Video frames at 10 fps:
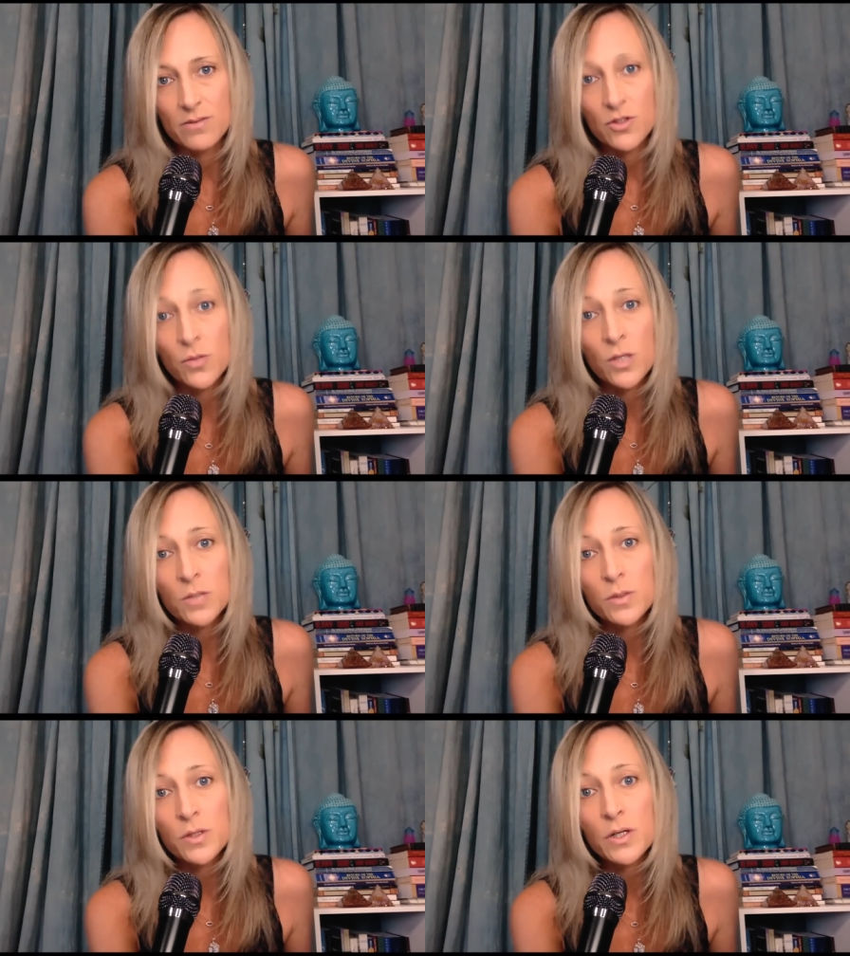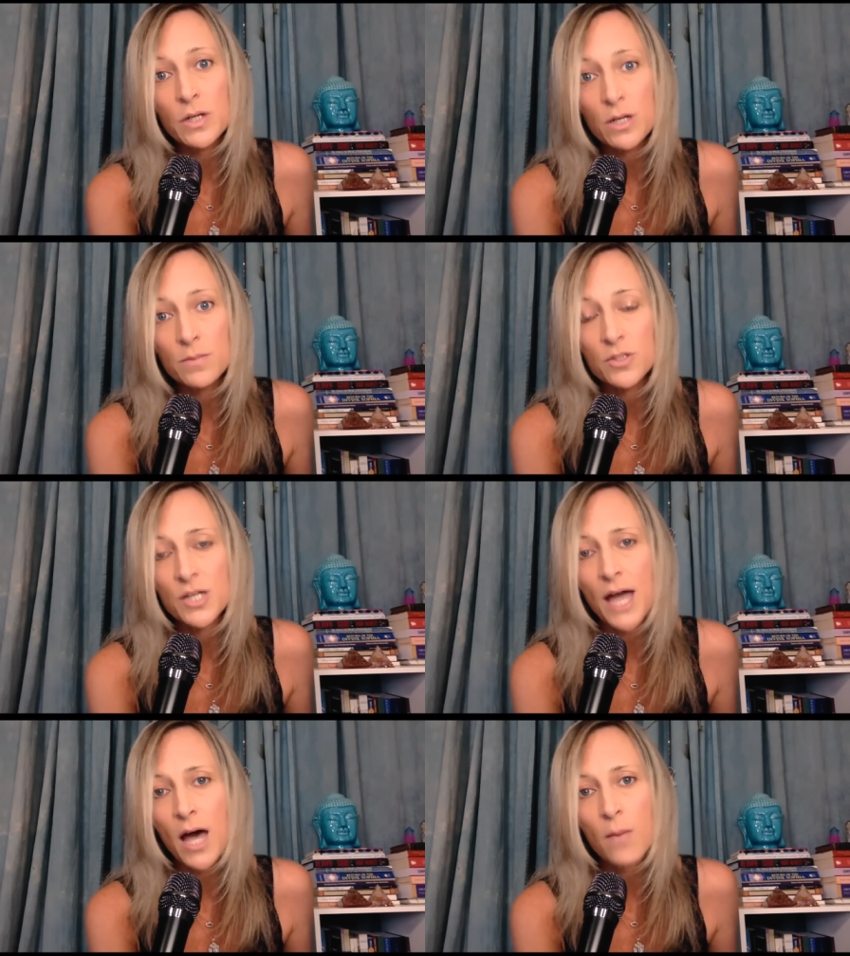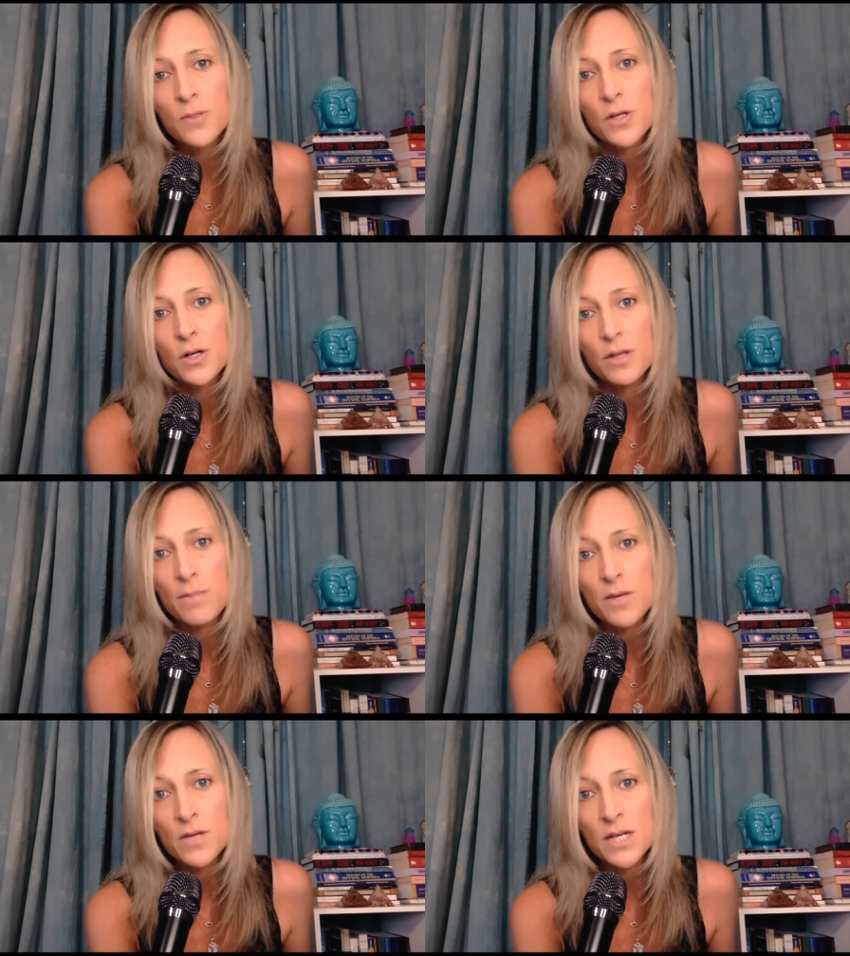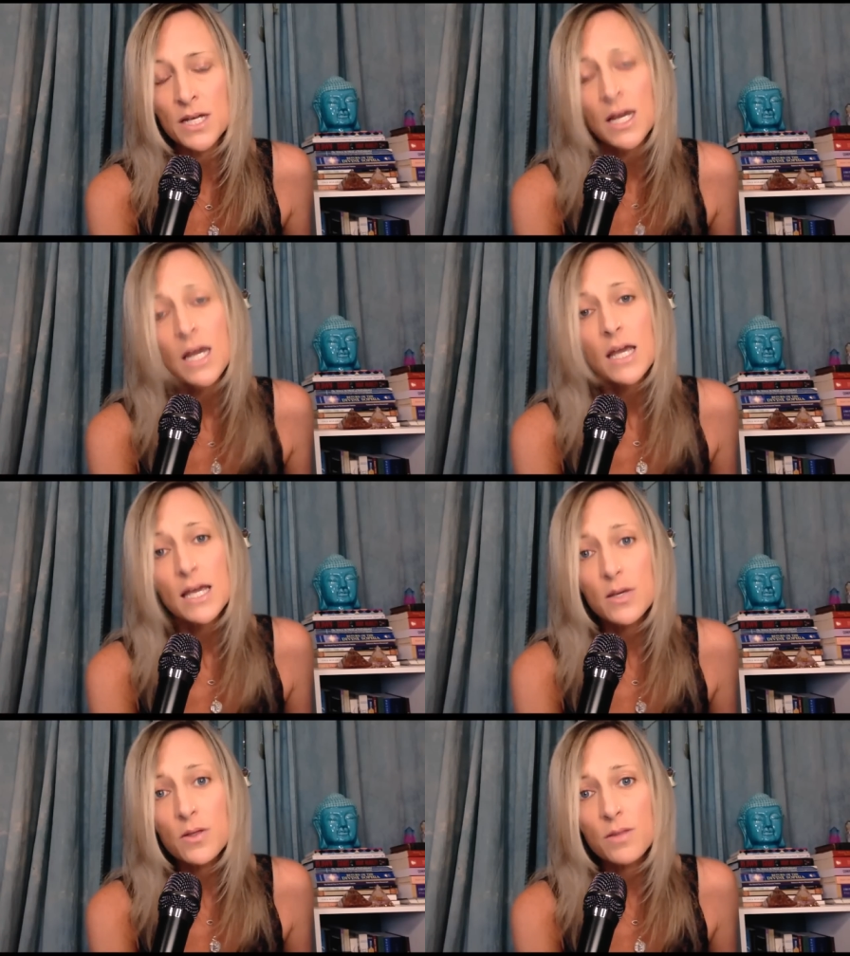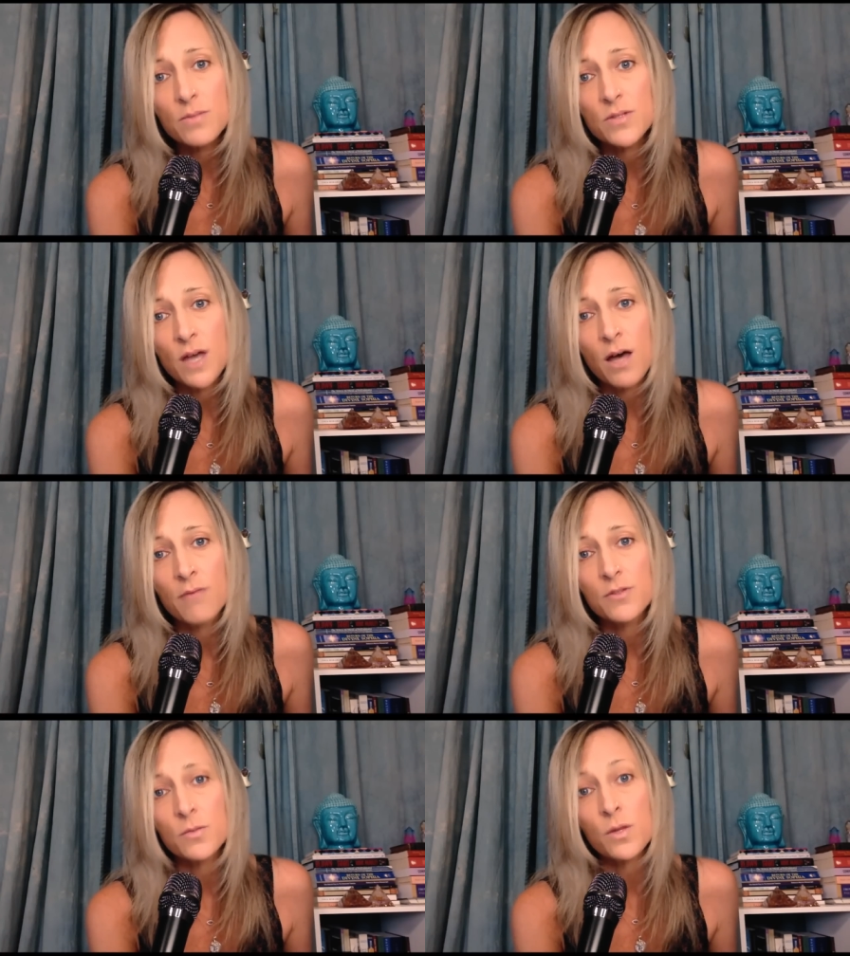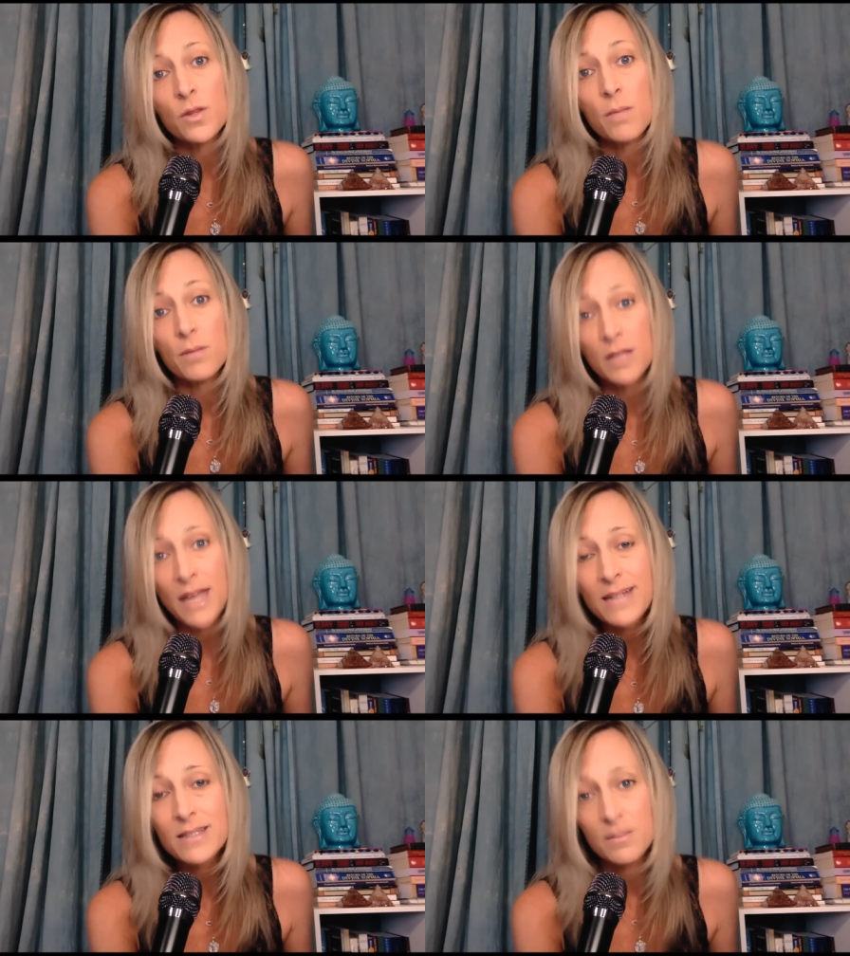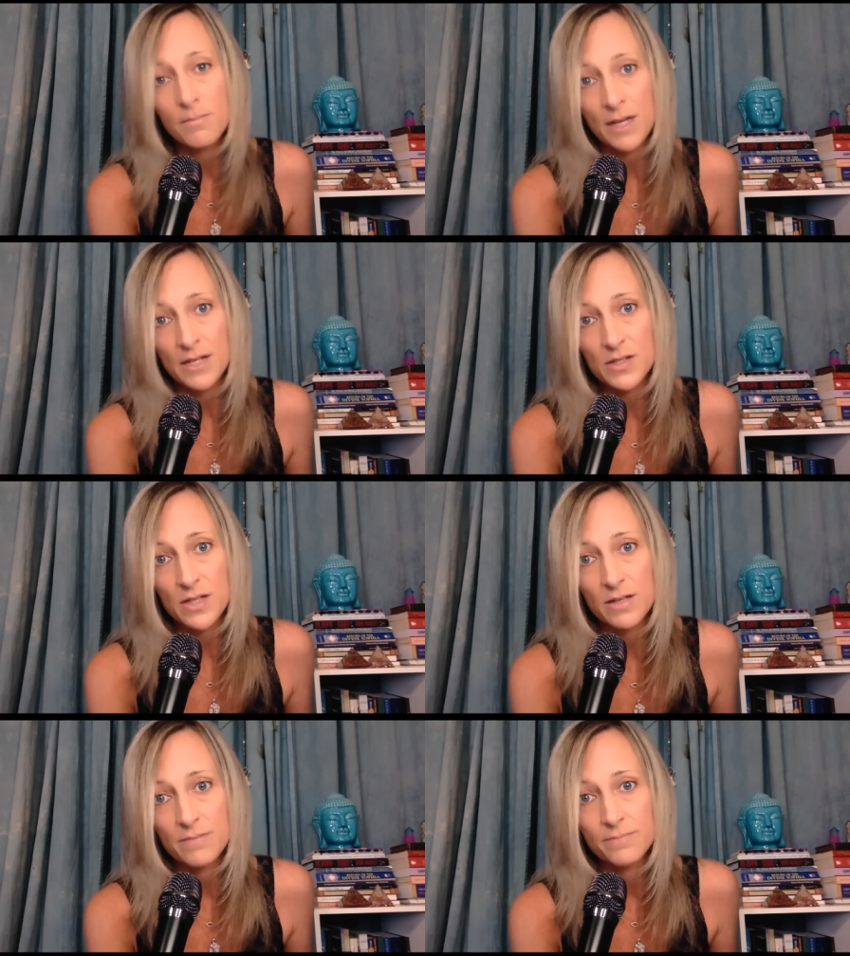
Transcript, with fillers: She worked with herbs. She helped her community heal themselves with plant medicine,